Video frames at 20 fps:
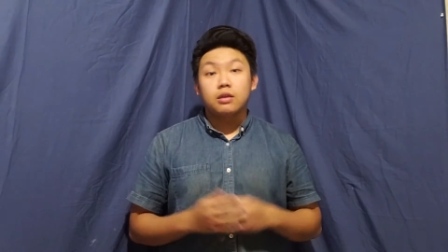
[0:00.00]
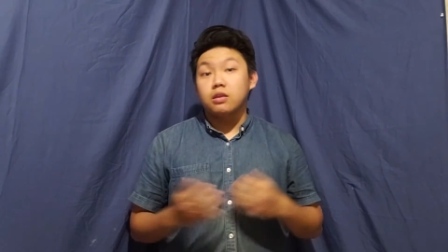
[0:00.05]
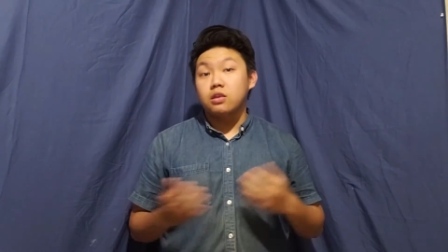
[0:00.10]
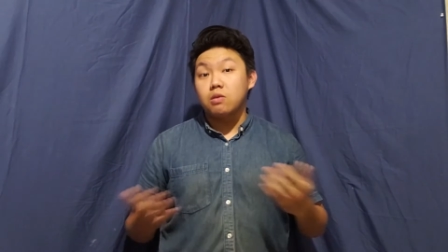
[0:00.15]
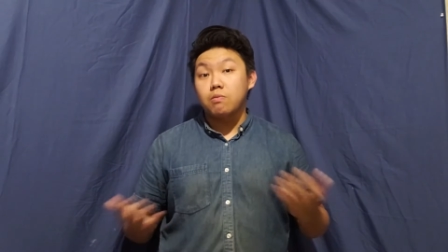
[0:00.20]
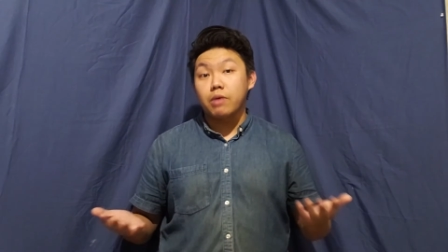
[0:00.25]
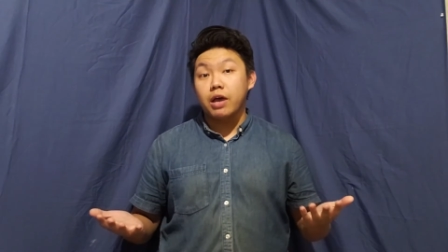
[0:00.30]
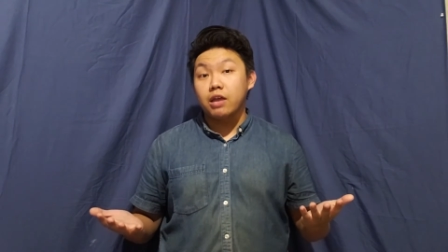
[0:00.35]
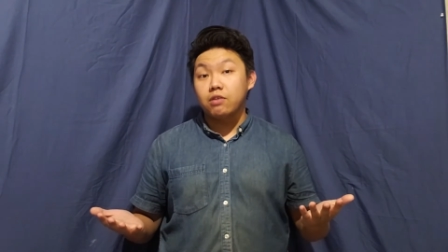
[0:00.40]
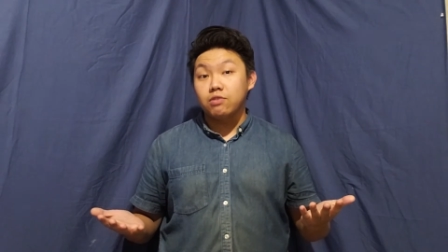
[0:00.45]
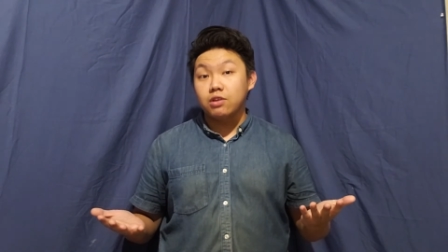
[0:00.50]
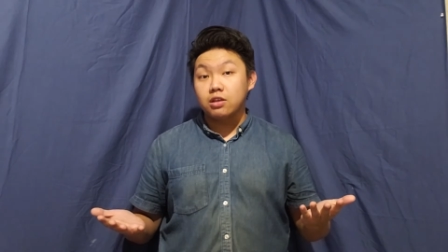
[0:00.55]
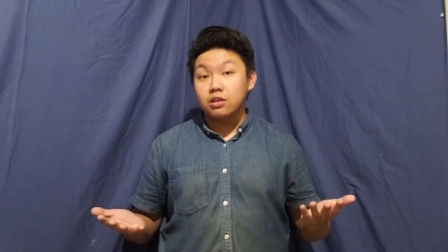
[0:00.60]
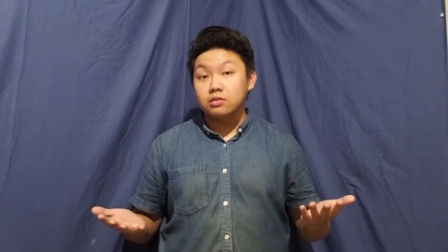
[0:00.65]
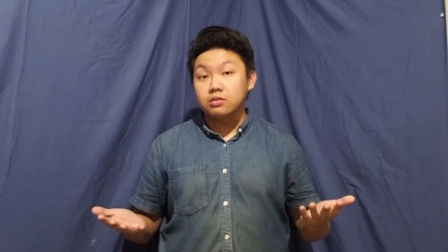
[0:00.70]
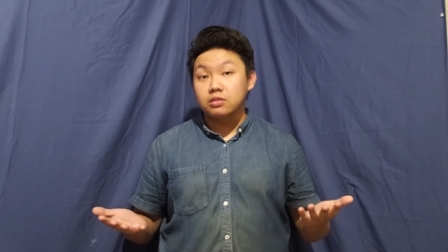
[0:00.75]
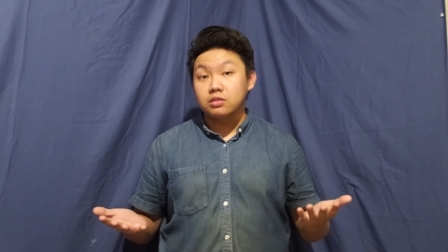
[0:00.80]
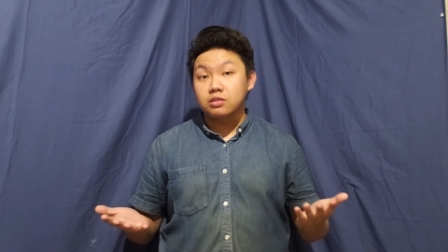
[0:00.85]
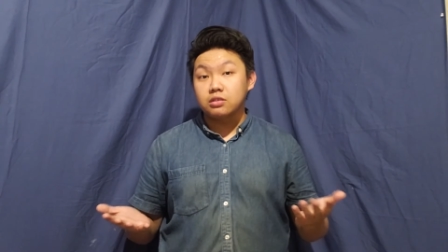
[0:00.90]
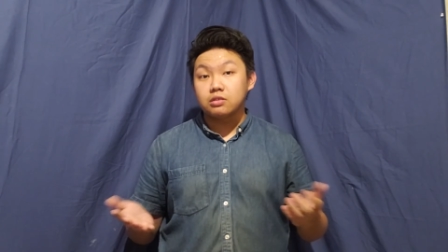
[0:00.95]
You might
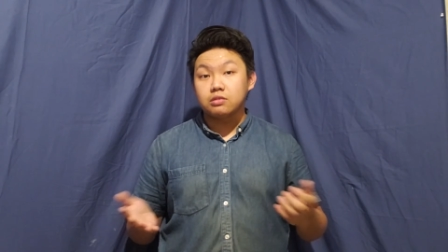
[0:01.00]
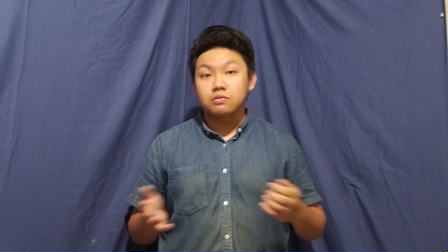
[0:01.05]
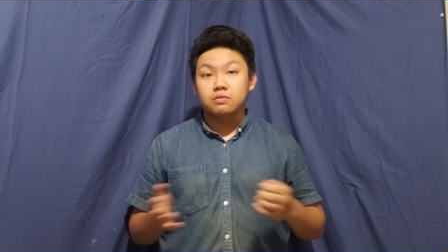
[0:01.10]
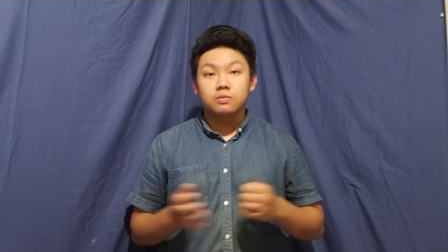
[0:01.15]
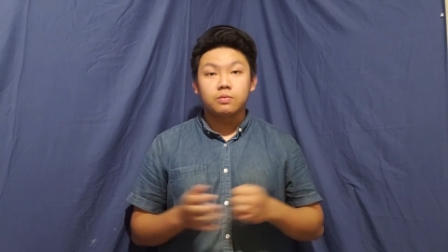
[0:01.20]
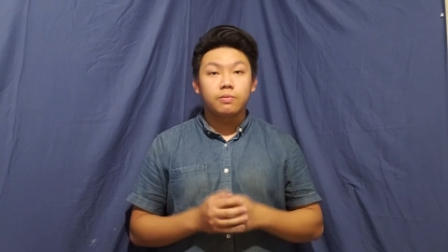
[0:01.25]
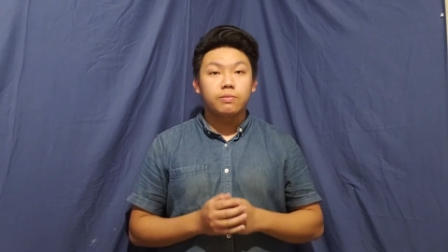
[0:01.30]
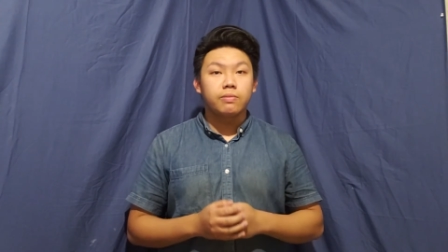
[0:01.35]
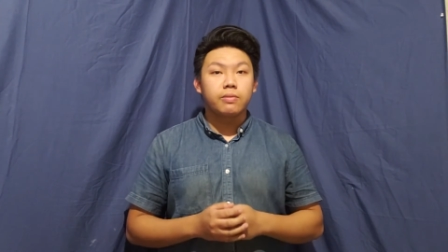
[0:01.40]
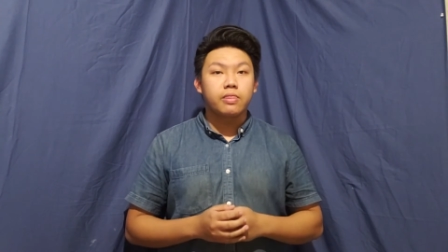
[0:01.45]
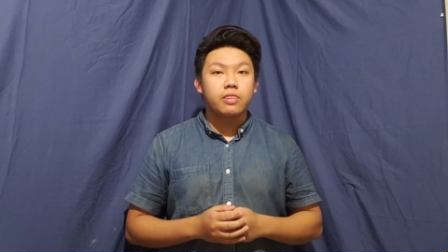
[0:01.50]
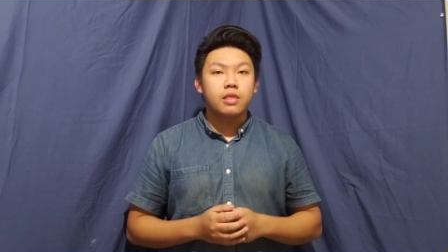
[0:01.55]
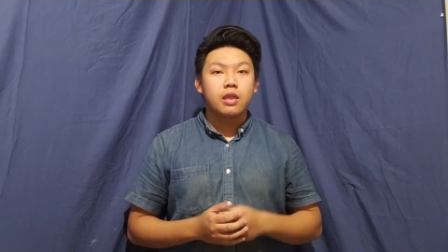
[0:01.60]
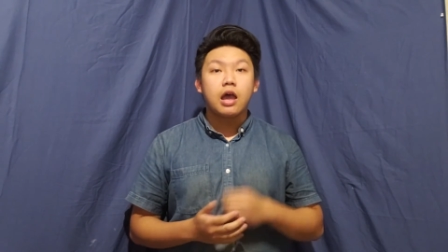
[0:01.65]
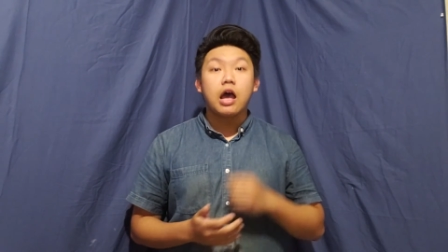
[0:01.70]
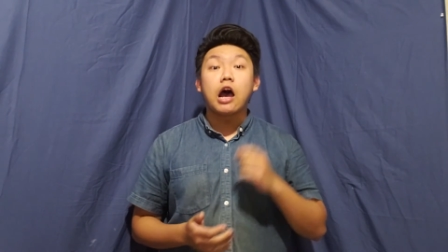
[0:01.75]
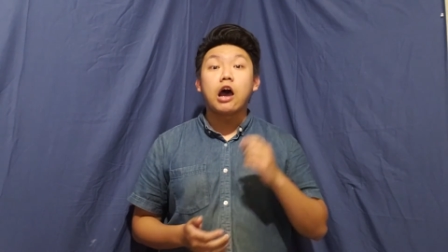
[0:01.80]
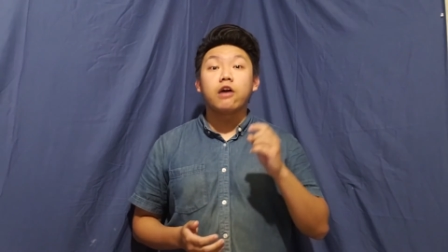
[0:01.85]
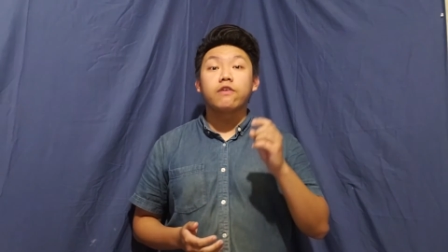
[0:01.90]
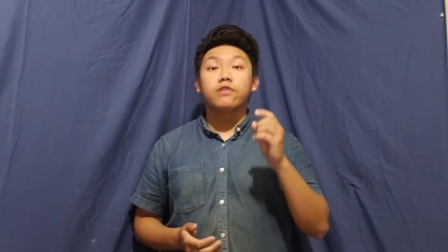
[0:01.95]
reconsider.
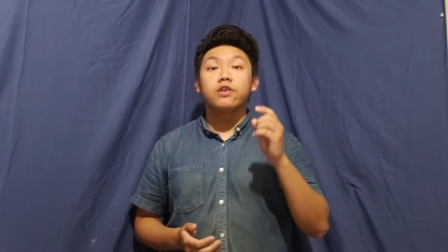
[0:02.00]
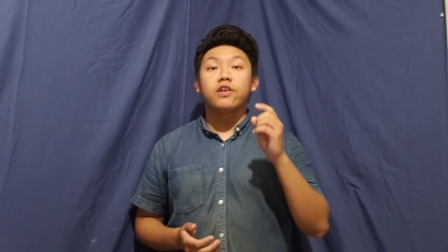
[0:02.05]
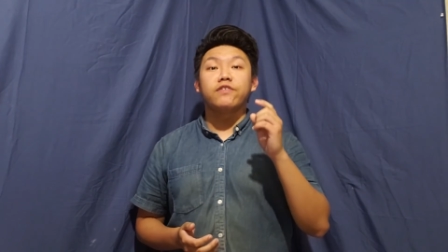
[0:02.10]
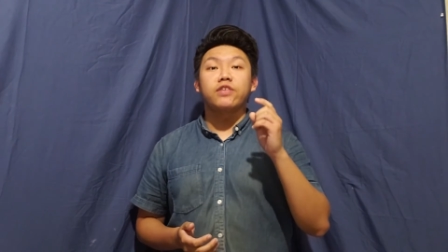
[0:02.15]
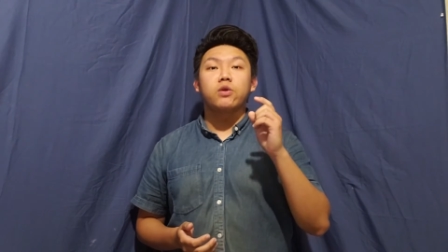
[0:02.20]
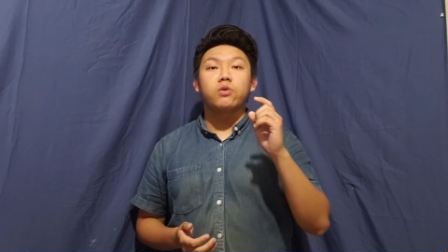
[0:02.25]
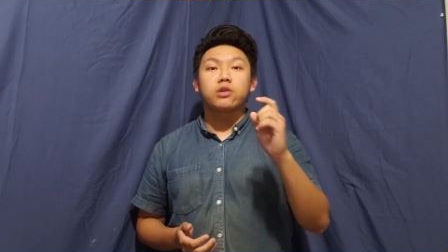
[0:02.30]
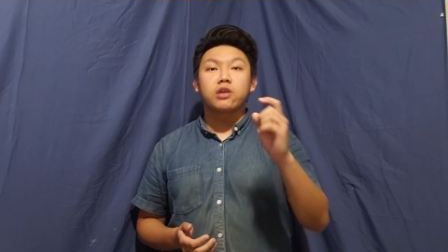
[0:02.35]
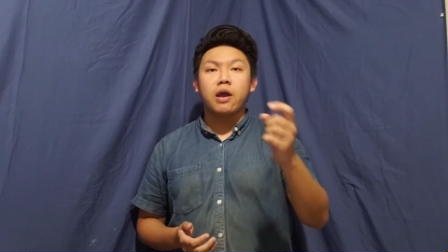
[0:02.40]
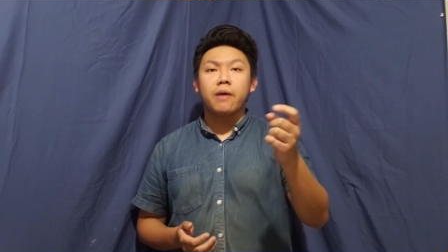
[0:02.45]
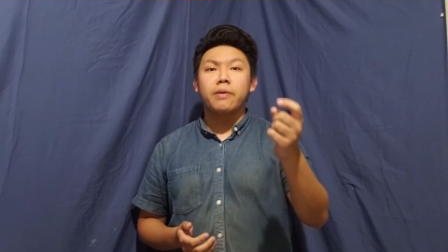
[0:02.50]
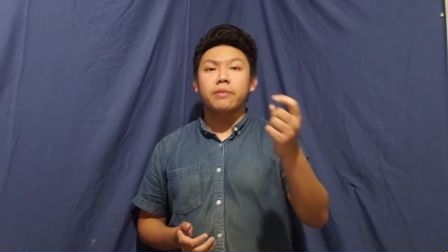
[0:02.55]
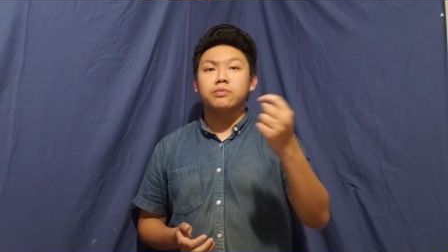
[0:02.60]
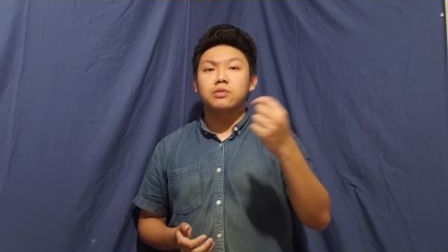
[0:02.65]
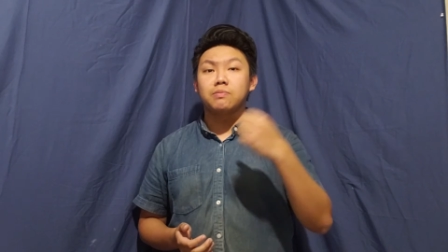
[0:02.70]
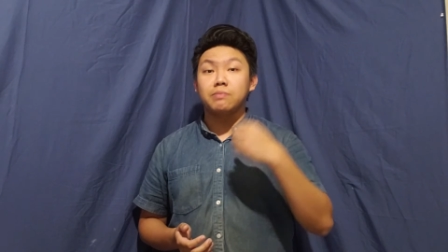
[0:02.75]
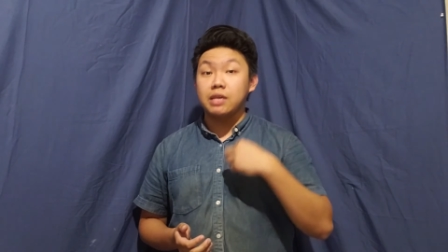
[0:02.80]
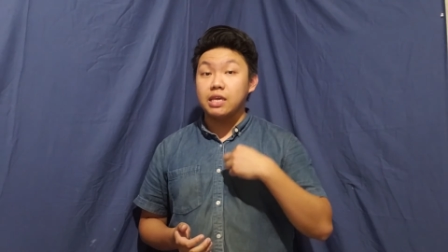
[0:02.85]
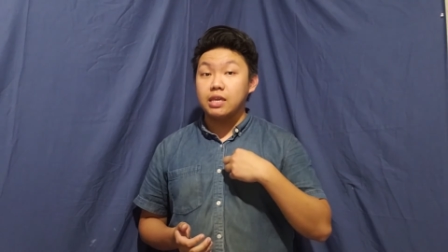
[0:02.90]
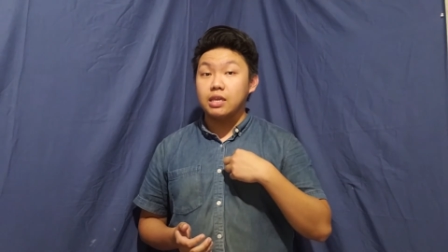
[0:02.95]
However, if they would come up
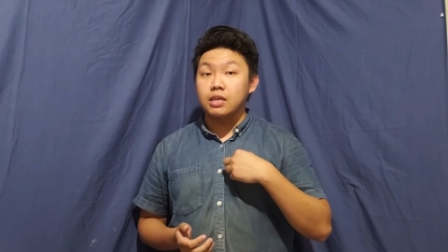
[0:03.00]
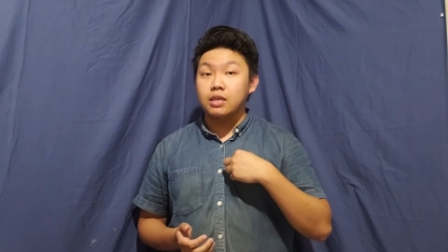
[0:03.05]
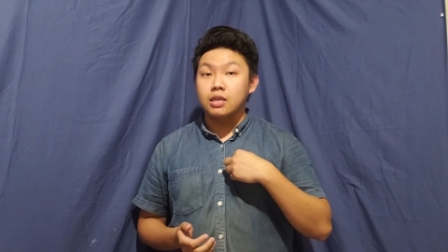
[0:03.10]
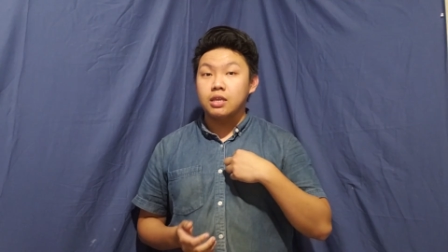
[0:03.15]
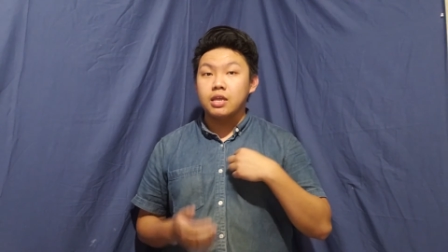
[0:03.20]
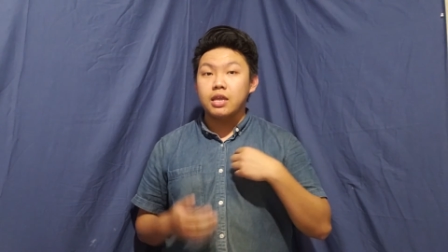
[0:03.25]
to me